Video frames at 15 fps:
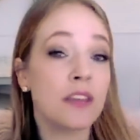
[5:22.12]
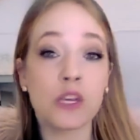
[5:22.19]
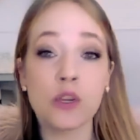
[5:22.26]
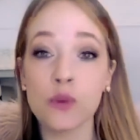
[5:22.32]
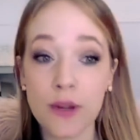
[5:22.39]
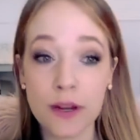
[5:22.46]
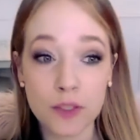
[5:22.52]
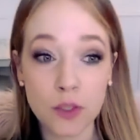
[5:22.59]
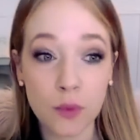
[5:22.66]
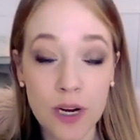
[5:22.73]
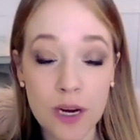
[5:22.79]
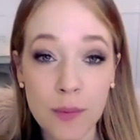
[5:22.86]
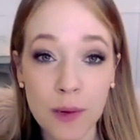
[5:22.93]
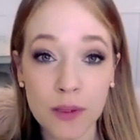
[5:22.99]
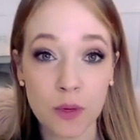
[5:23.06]
you don't have to
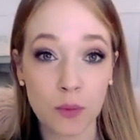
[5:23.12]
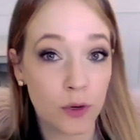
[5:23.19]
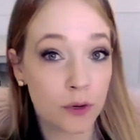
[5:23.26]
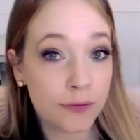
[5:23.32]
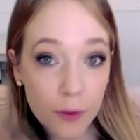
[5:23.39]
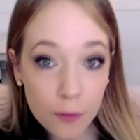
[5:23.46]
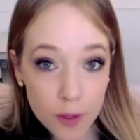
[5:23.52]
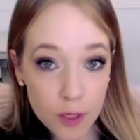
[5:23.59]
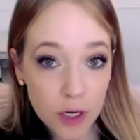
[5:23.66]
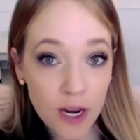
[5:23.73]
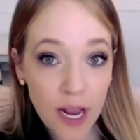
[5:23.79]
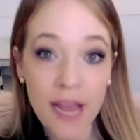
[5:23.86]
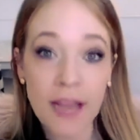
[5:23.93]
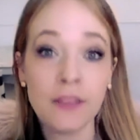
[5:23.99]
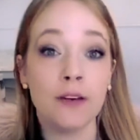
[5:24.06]
worry about the roof over your
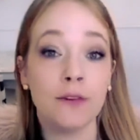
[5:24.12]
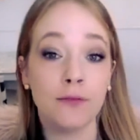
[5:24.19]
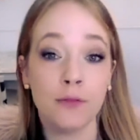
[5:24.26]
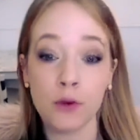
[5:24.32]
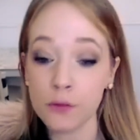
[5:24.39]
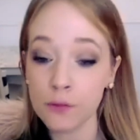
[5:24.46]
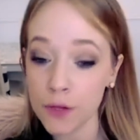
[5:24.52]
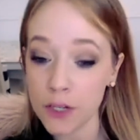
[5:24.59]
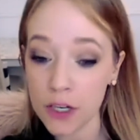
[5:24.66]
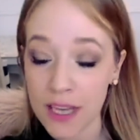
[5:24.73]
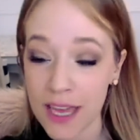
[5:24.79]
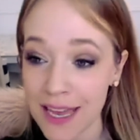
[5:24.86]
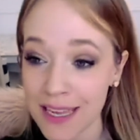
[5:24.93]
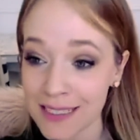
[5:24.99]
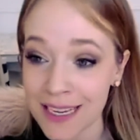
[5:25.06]
head, the food for your
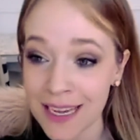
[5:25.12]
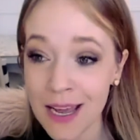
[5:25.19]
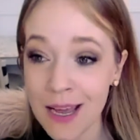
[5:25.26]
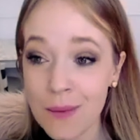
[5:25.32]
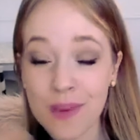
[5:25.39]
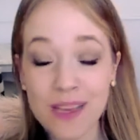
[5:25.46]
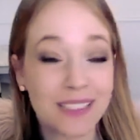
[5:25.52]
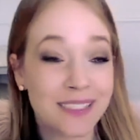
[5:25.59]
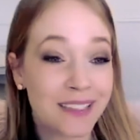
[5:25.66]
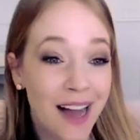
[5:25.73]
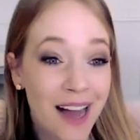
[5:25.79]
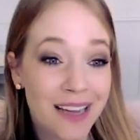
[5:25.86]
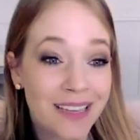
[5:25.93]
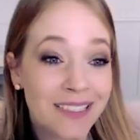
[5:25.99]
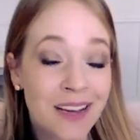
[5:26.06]
kids. Because,
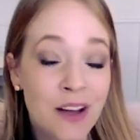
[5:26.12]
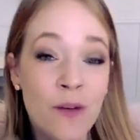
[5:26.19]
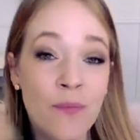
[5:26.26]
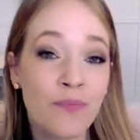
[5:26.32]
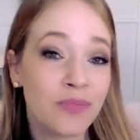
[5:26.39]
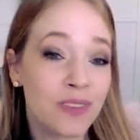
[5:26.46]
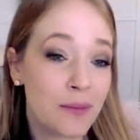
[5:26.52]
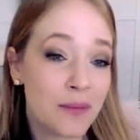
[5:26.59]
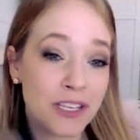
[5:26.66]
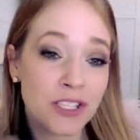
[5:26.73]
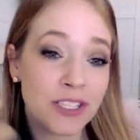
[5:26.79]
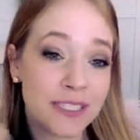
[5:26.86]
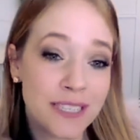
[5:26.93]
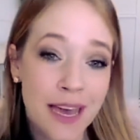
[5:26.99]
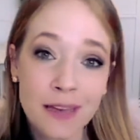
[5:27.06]
guys, let me
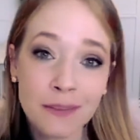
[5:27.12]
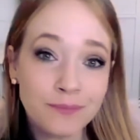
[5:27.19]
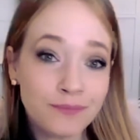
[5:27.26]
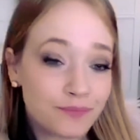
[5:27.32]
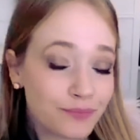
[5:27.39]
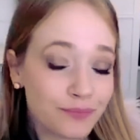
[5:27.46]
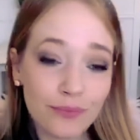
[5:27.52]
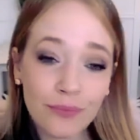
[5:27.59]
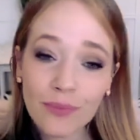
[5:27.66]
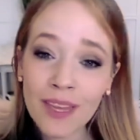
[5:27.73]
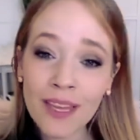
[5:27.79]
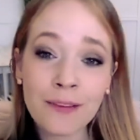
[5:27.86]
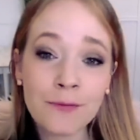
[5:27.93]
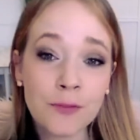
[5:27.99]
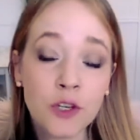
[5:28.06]
just say,
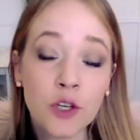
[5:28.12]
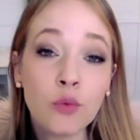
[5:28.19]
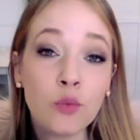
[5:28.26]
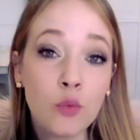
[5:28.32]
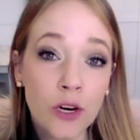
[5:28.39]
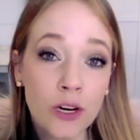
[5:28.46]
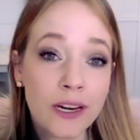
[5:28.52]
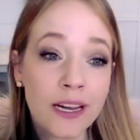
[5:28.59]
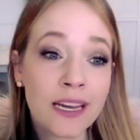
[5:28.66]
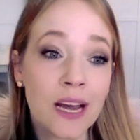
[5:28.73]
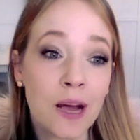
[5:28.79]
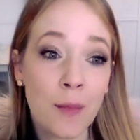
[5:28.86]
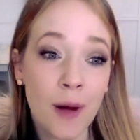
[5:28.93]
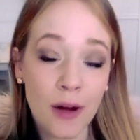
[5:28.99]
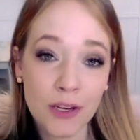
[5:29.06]
if you're worried
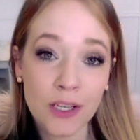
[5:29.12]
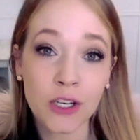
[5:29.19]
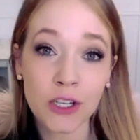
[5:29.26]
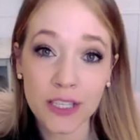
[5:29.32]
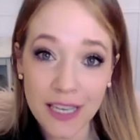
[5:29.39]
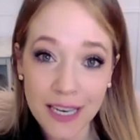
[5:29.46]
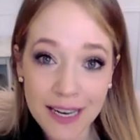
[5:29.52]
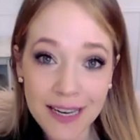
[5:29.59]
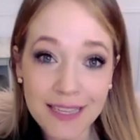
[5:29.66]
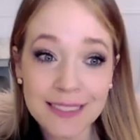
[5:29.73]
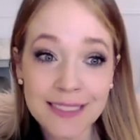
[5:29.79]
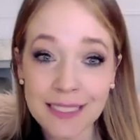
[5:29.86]
about your kids